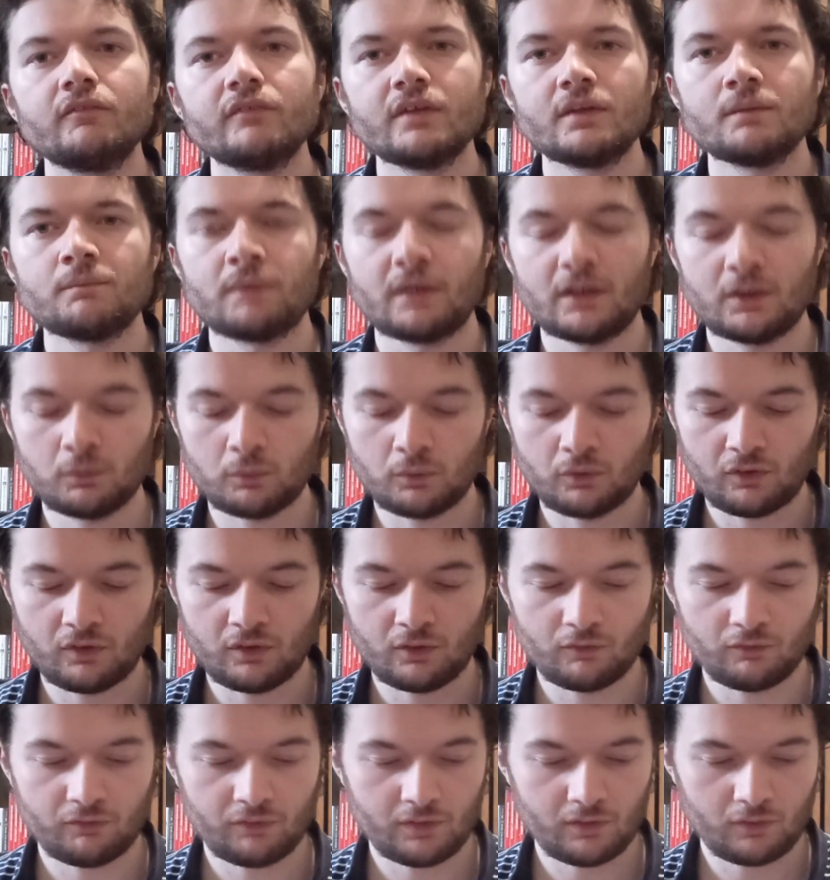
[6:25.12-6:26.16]
the manual
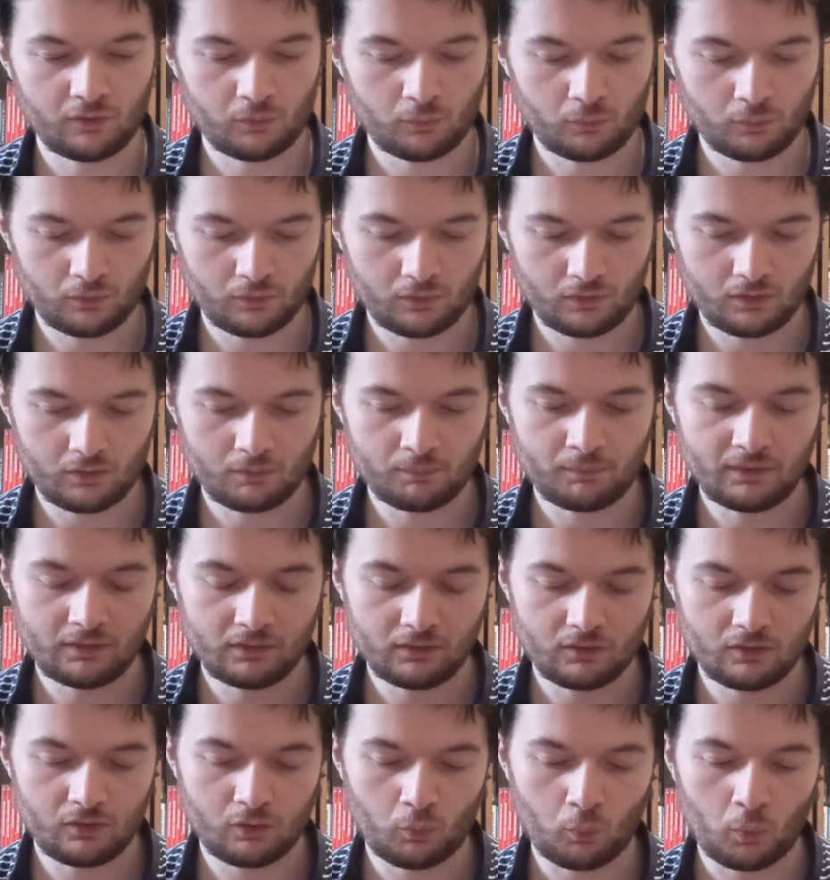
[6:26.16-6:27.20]
still
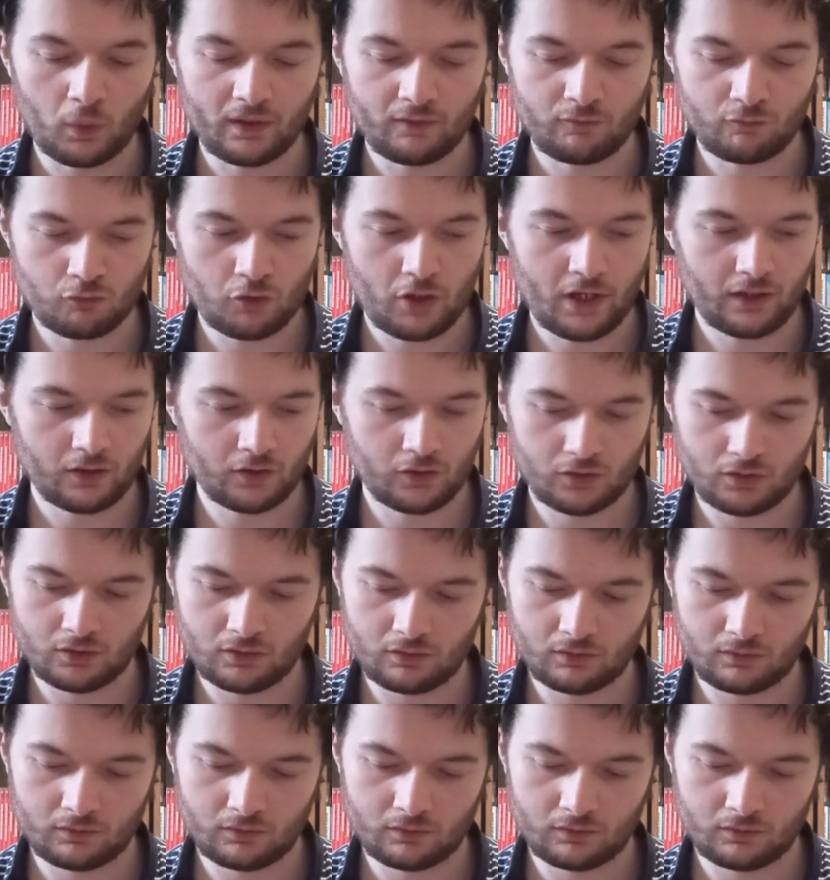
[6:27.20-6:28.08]
smells quite fresh.